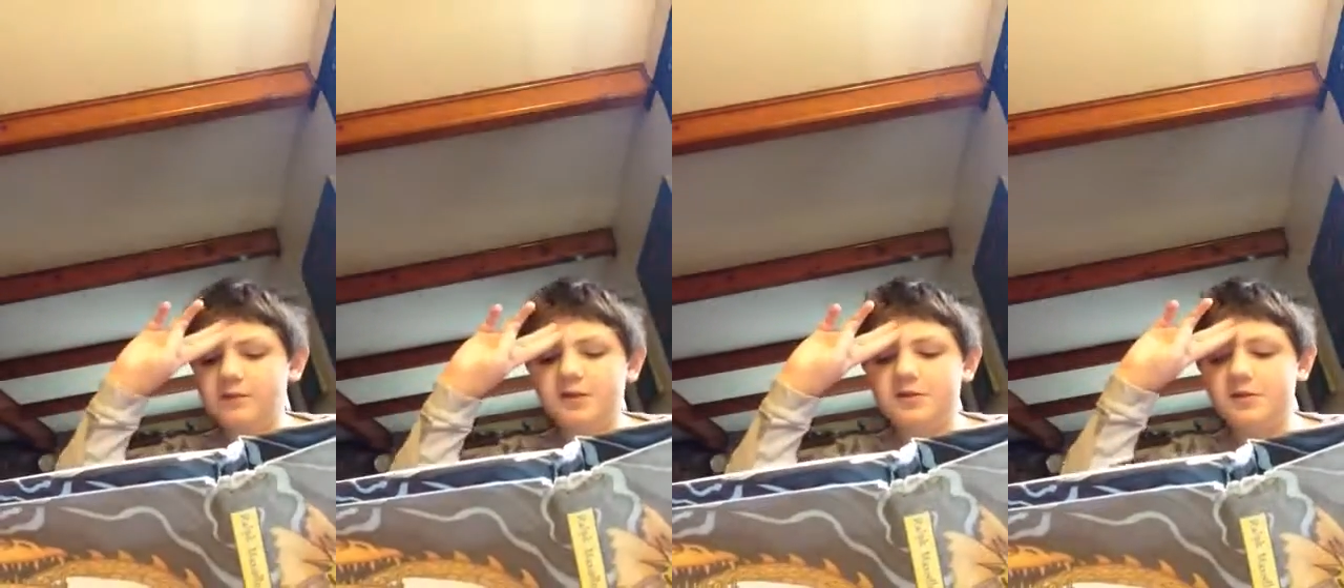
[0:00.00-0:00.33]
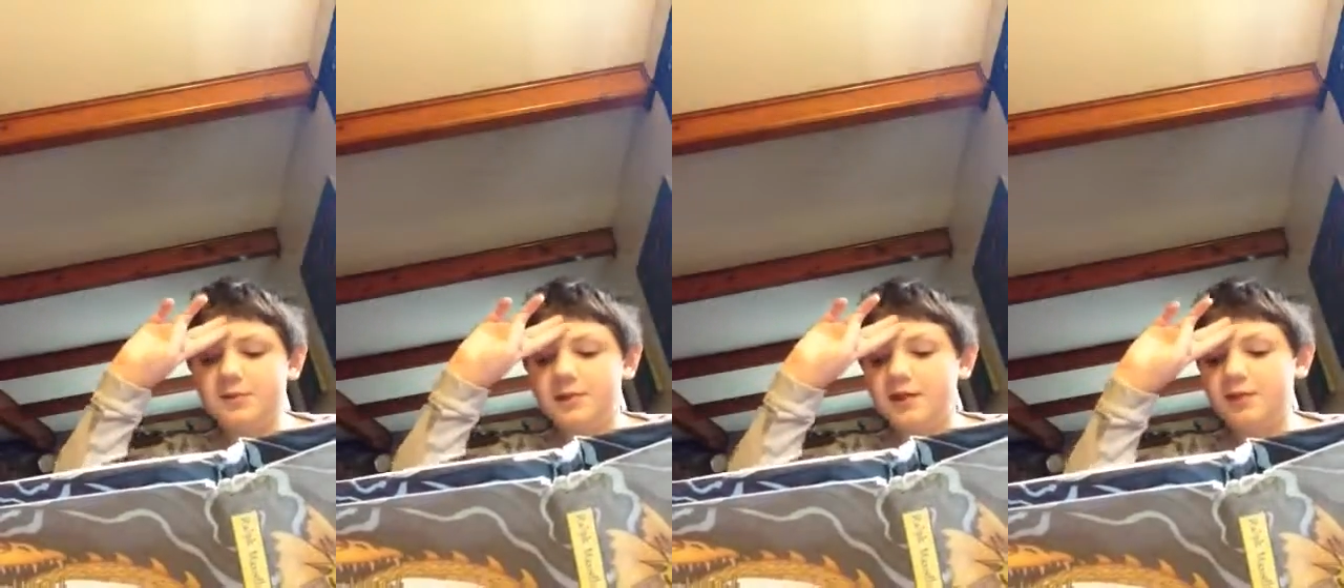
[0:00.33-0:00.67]
which was
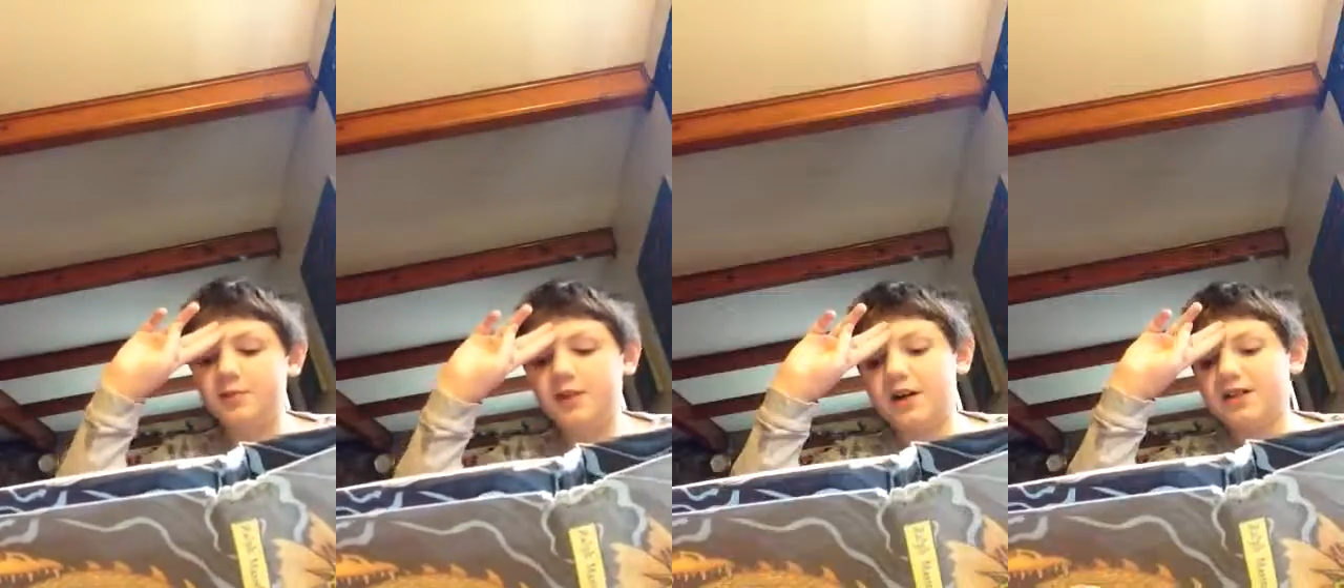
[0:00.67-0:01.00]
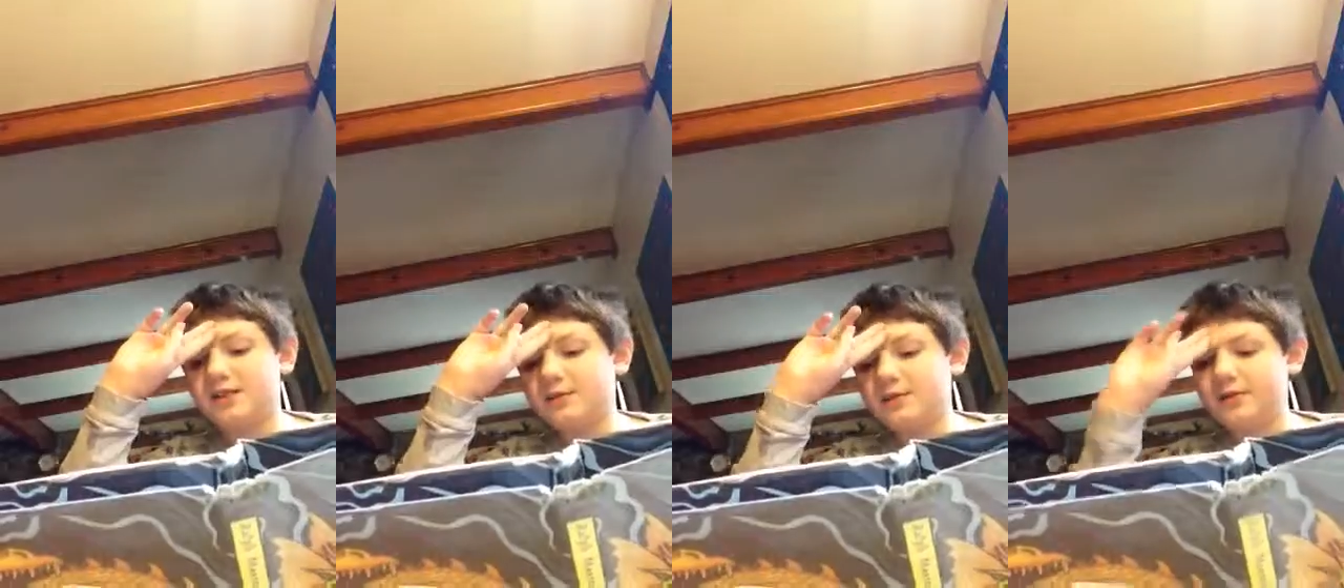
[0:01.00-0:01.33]
built
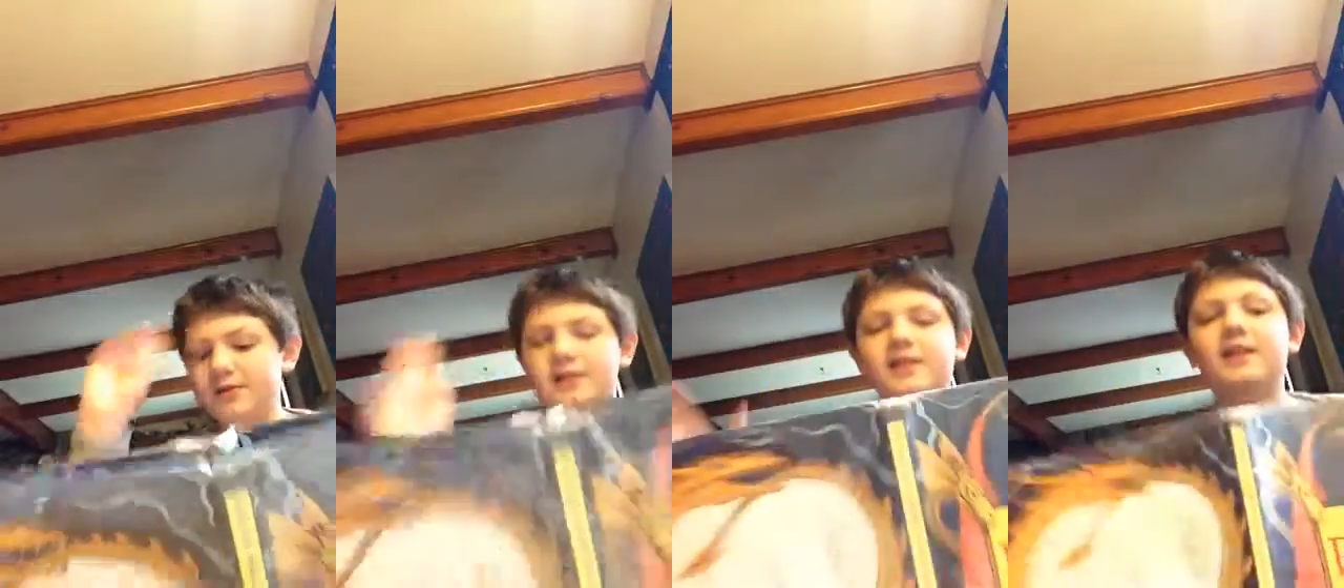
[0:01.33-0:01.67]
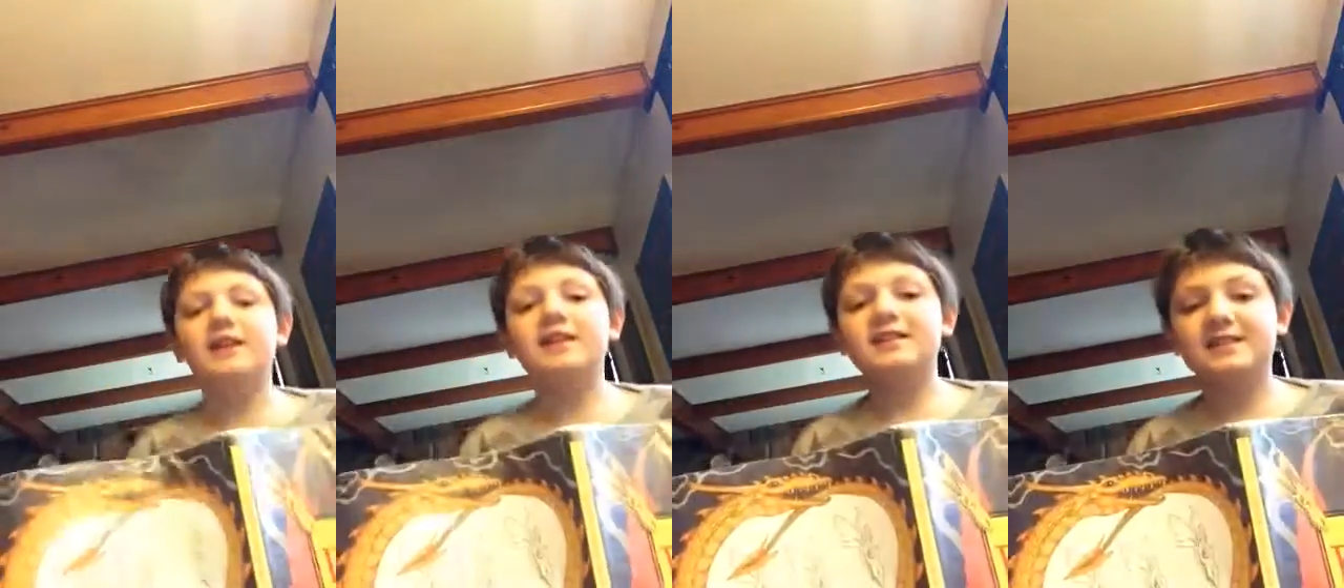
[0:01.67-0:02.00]
approximately
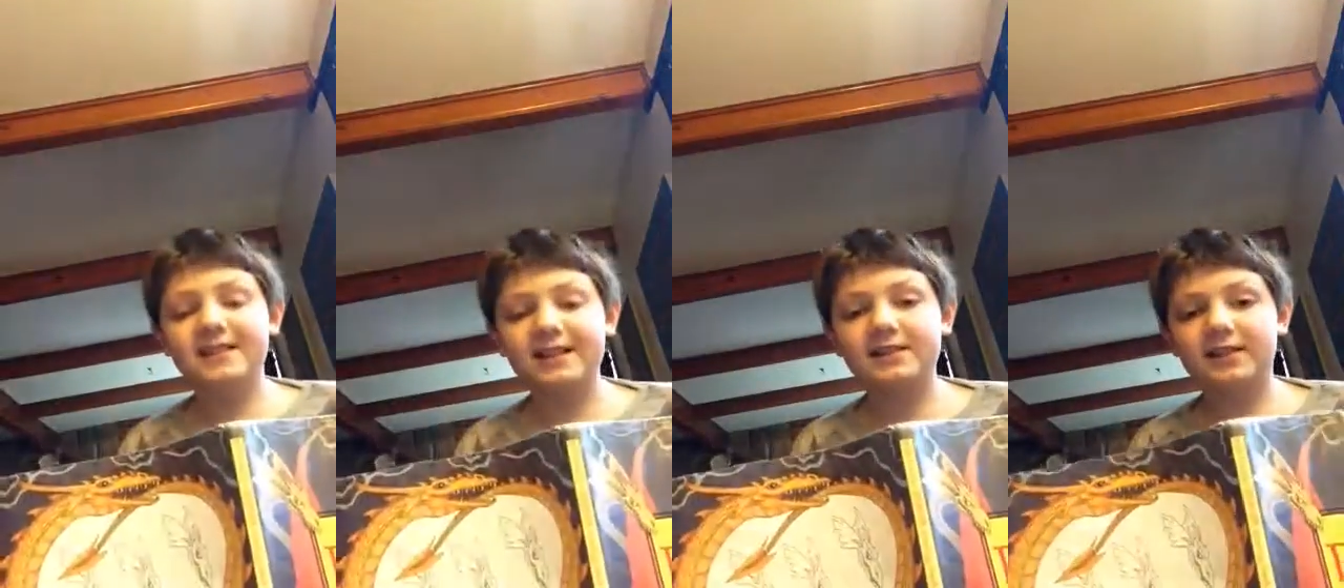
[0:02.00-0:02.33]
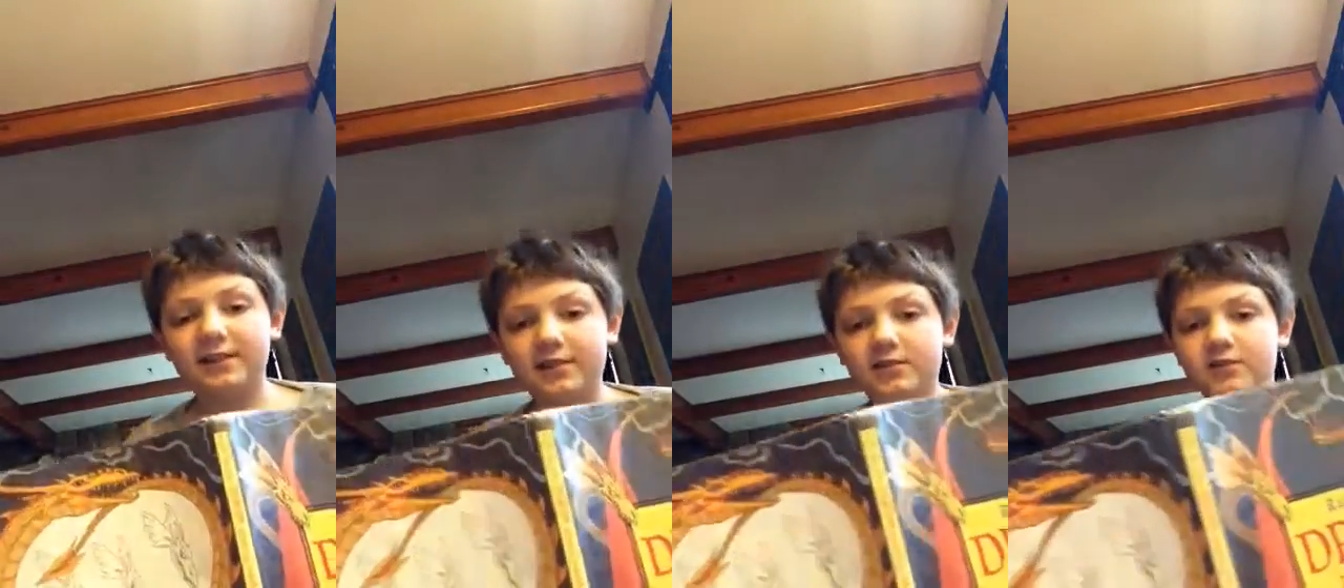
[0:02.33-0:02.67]

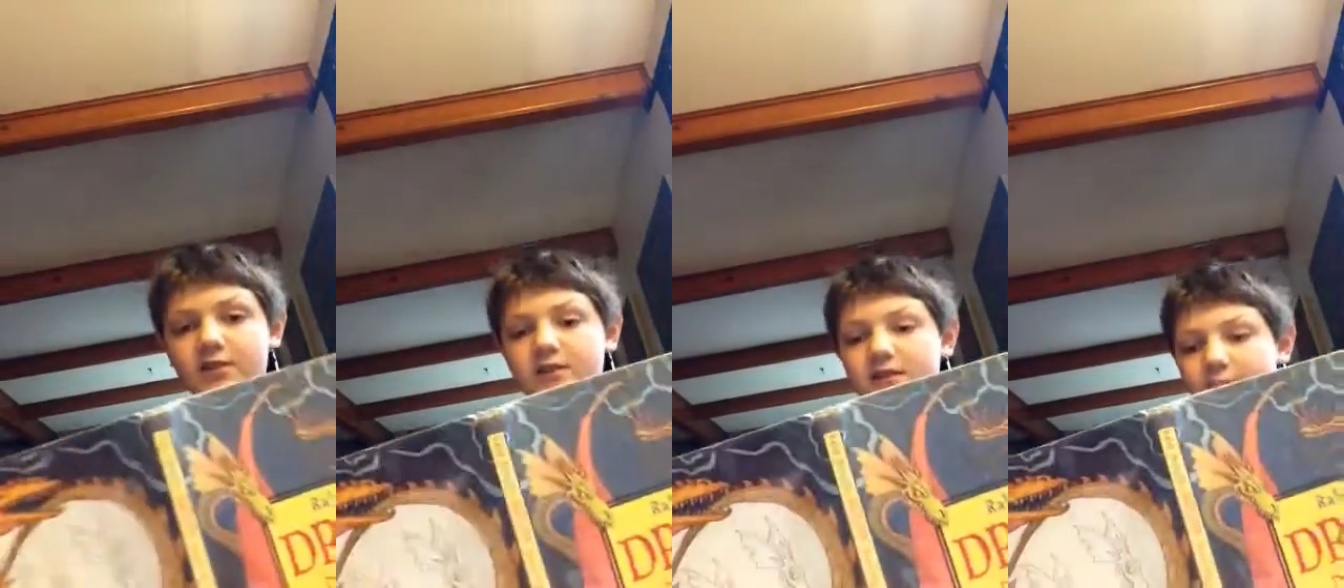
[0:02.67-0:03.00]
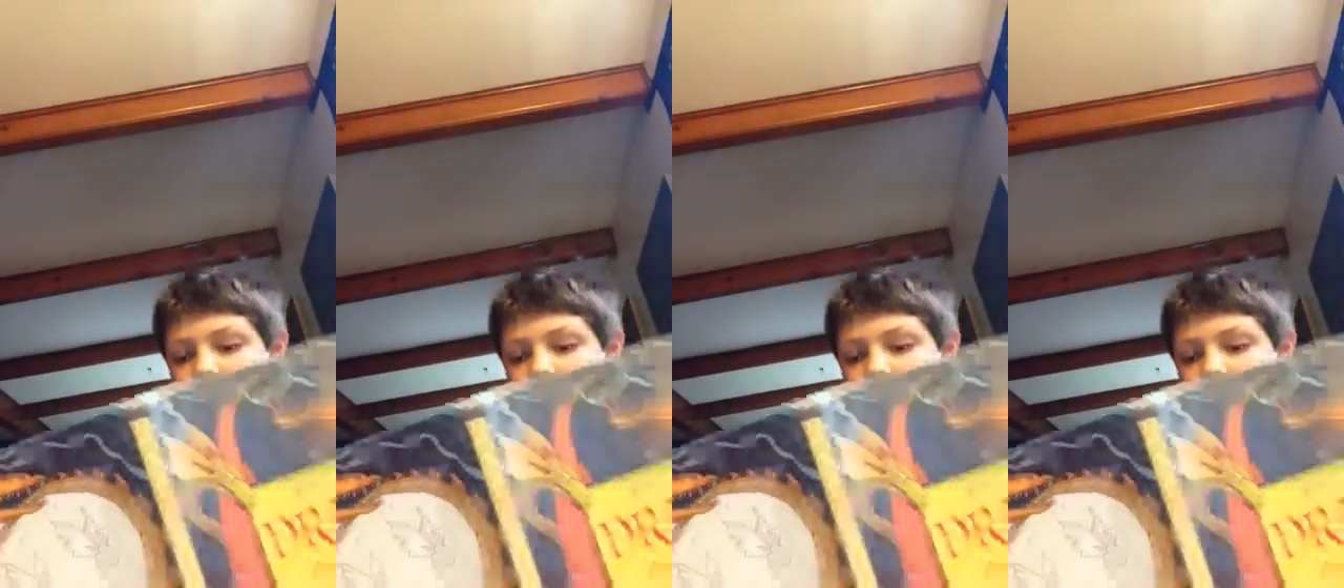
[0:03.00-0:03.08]
600